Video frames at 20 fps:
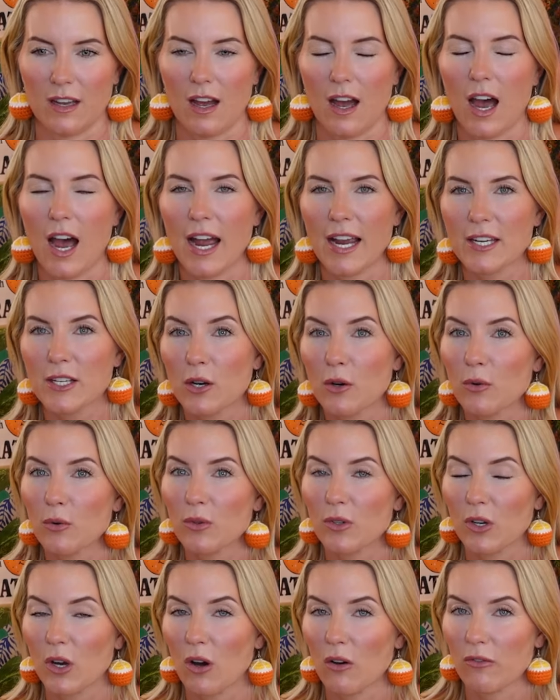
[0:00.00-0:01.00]
I
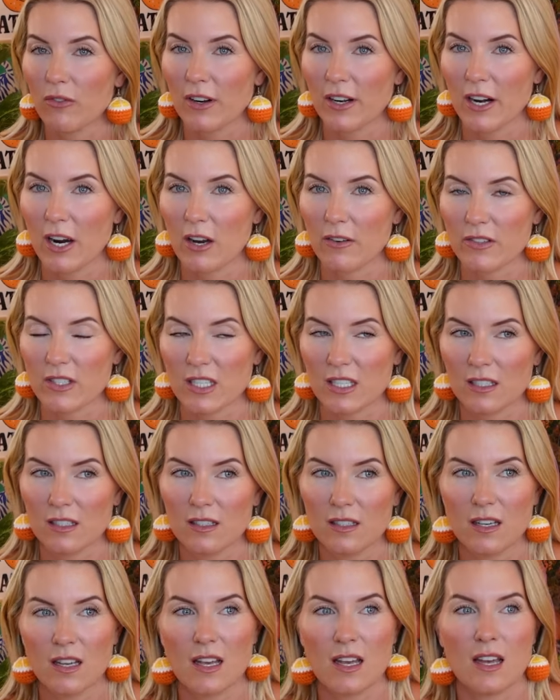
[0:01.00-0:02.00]
don't golf very
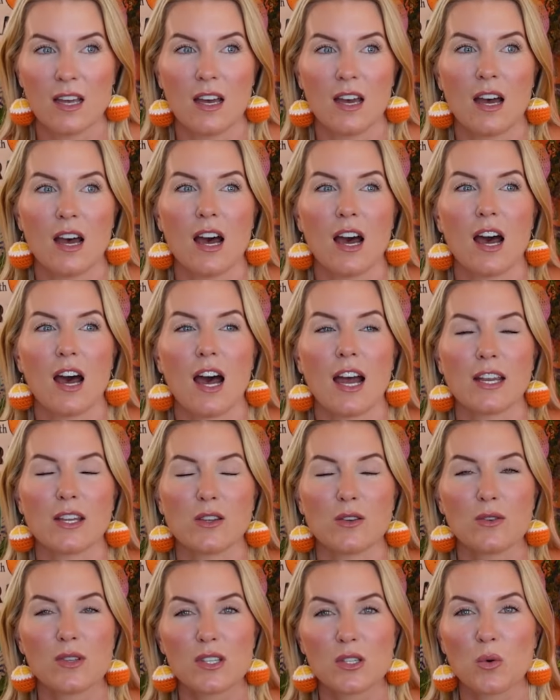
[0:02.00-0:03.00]
often. I
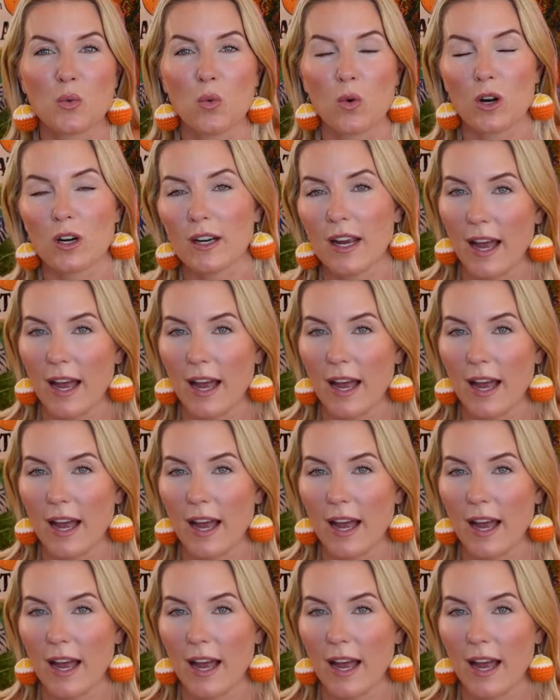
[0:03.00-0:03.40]
used to work